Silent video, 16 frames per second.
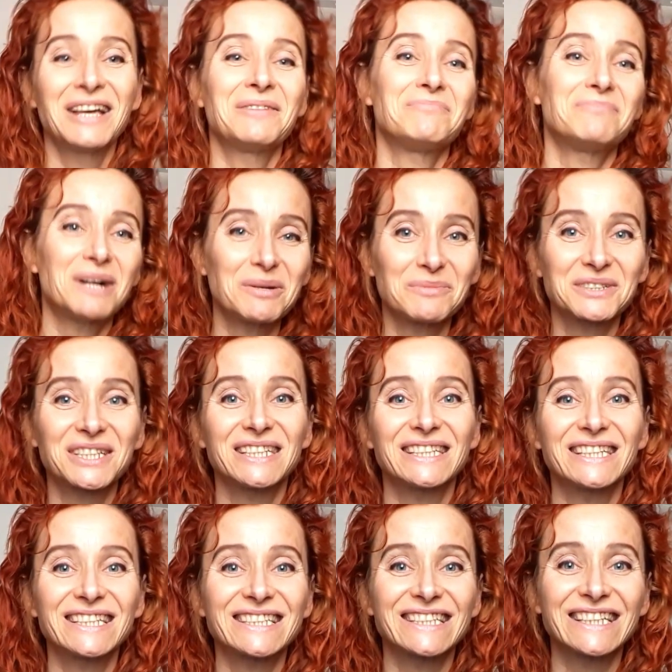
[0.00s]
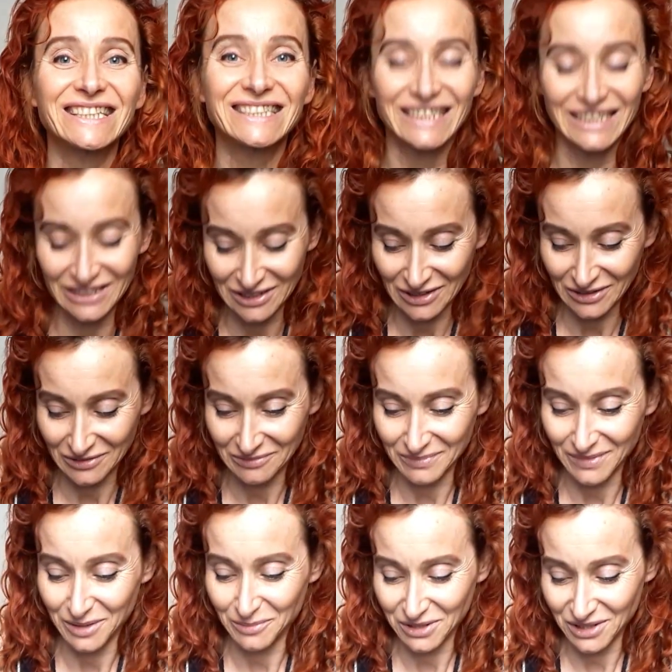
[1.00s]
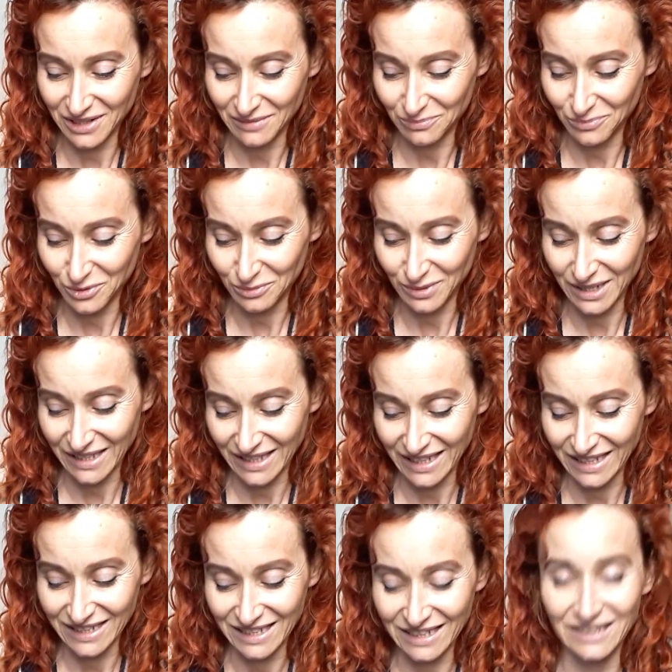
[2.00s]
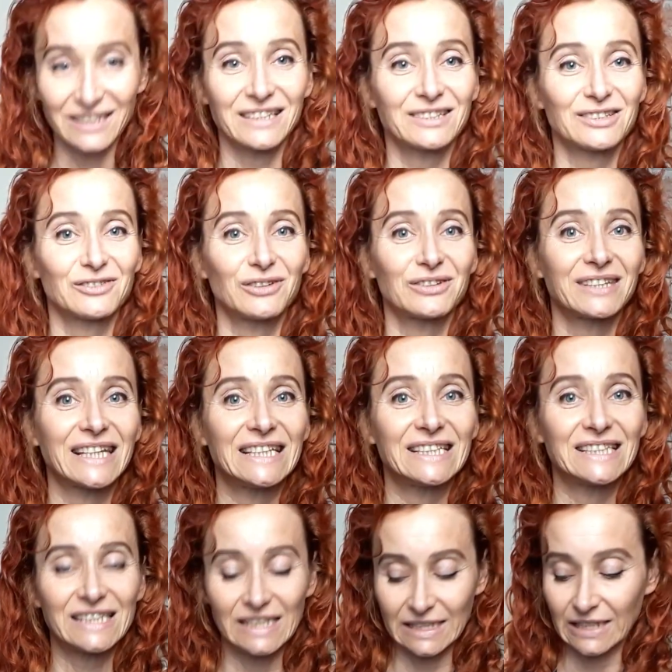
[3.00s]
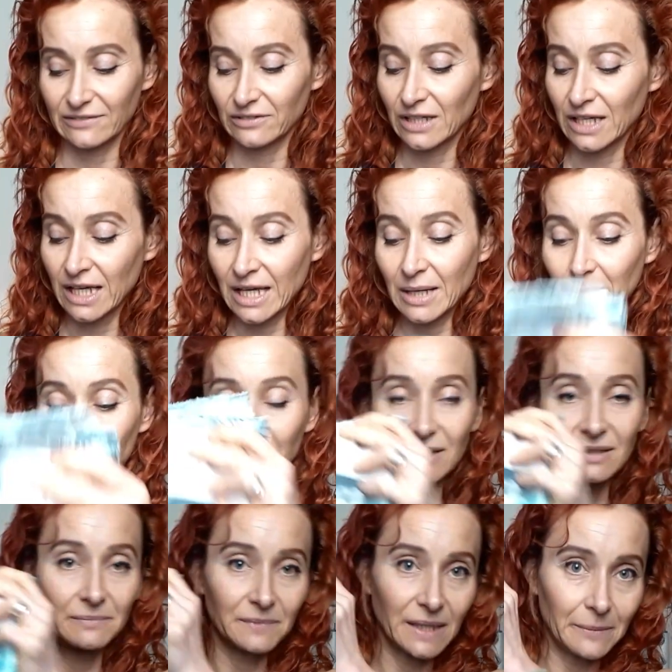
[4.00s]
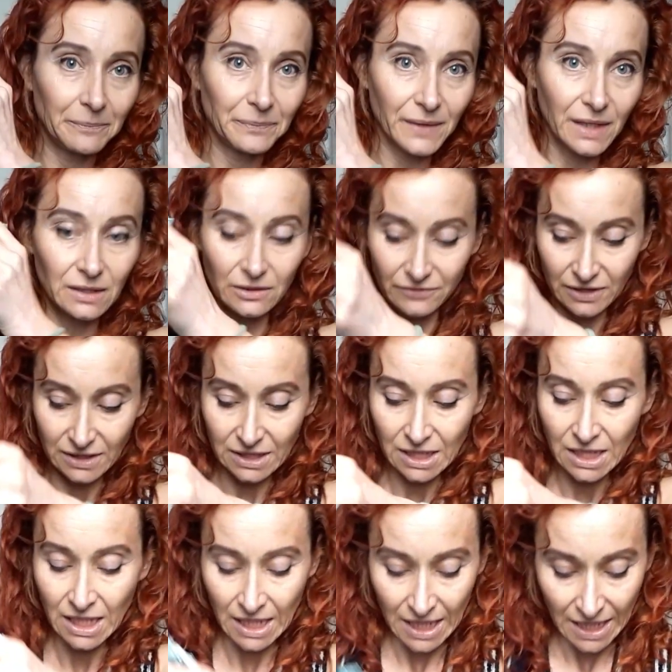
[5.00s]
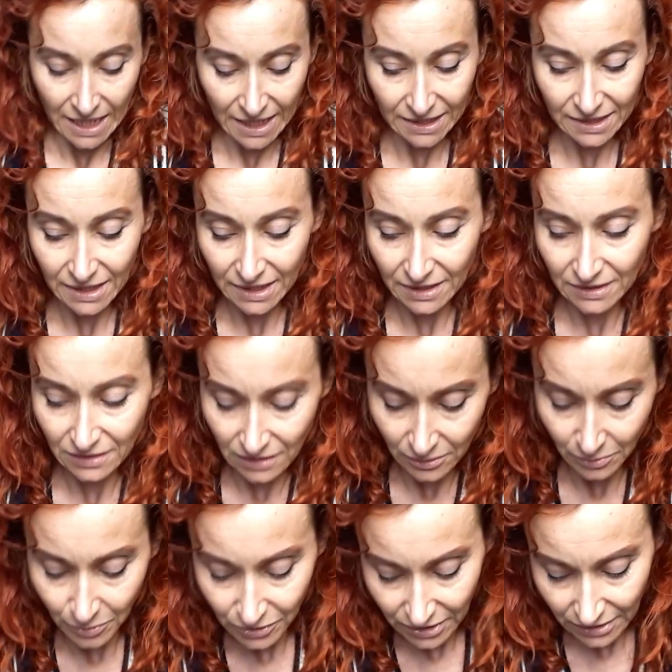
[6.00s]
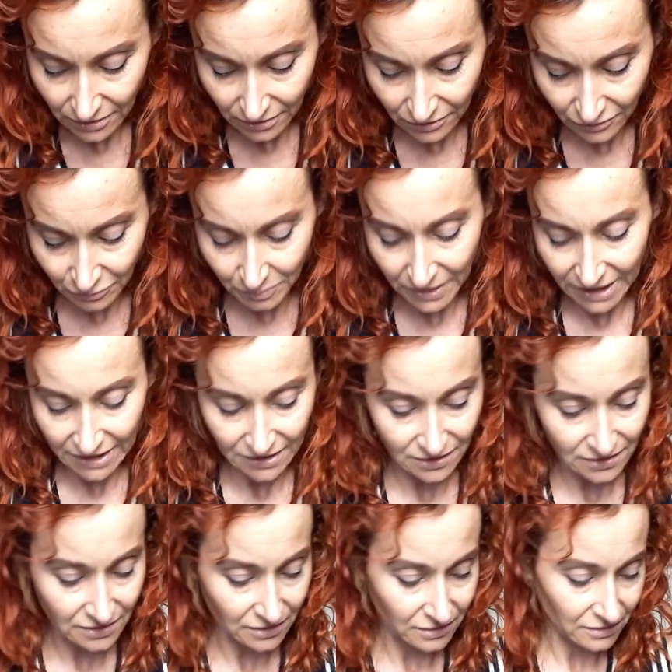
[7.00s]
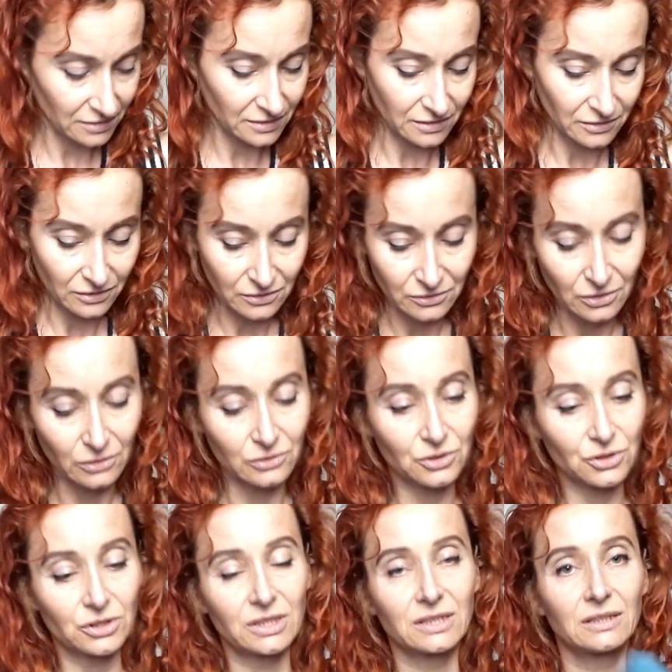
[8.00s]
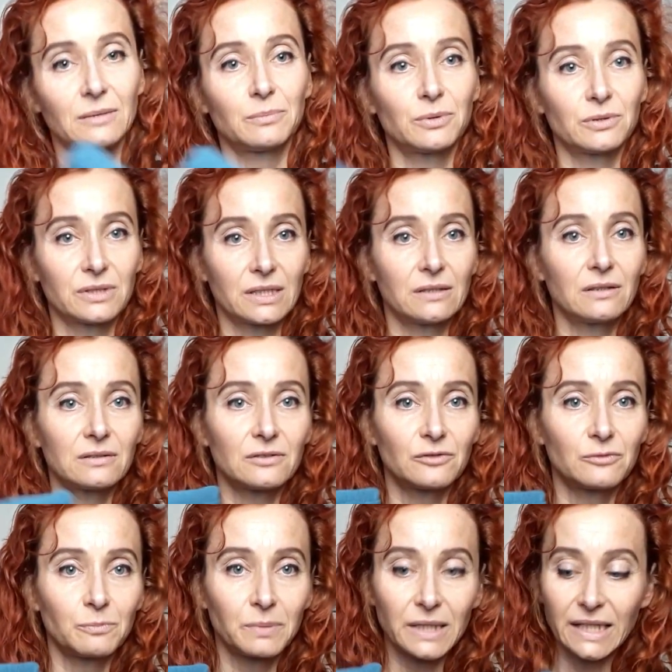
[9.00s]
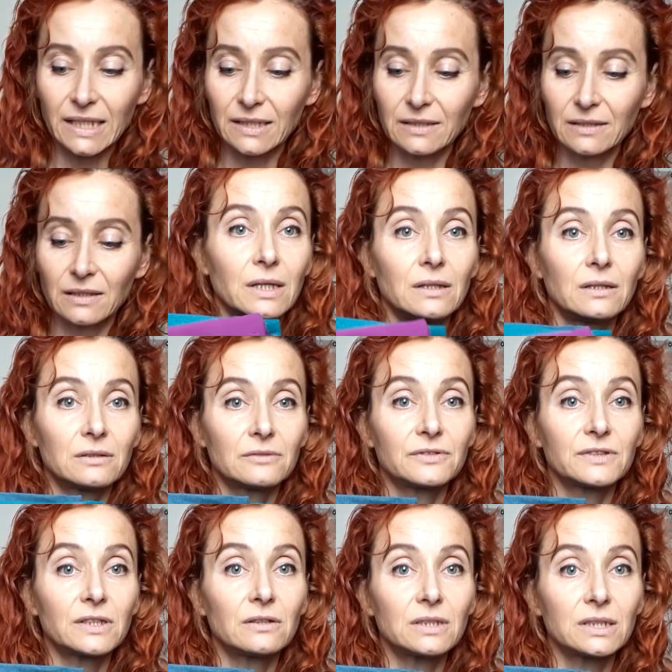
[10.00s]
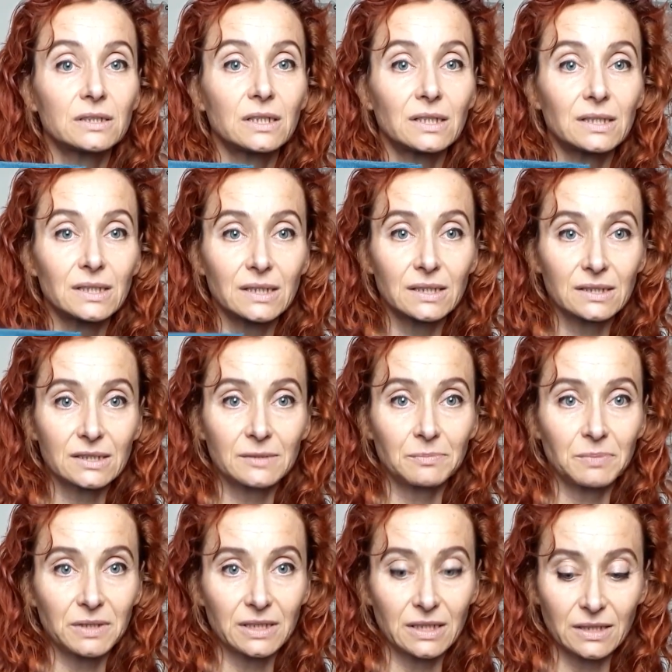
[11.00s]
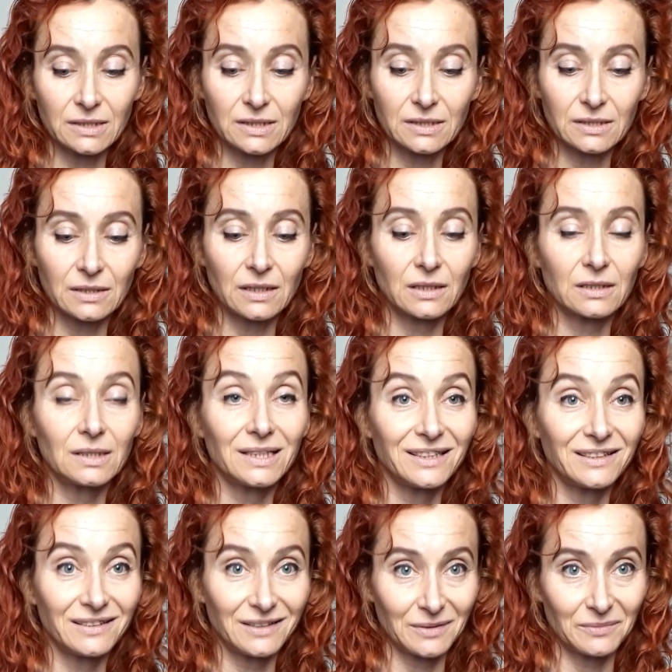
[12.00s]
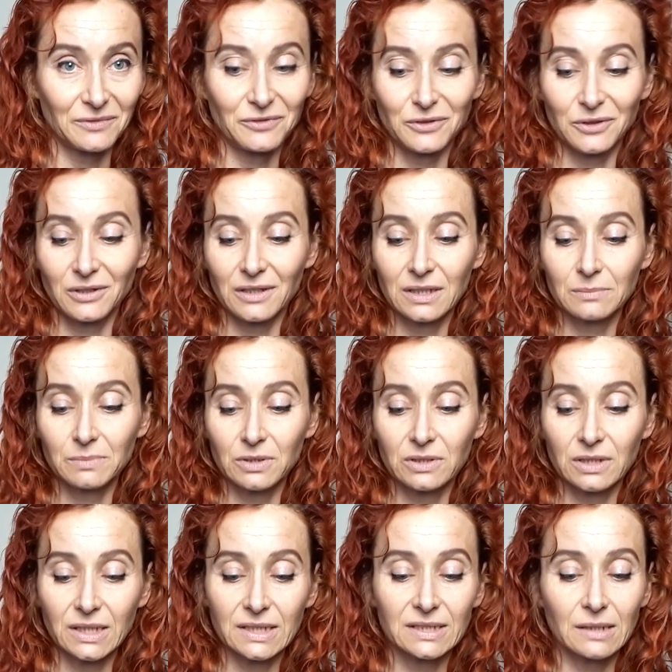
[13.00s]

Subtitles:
My machine doesn't eat it, so my machine probably thinks that it's not tasty enough. But yeah, I love it. And then I bought a lot of plains. I told you that I bought a lot of plain, a lot of solid colors because I need them for color blocking.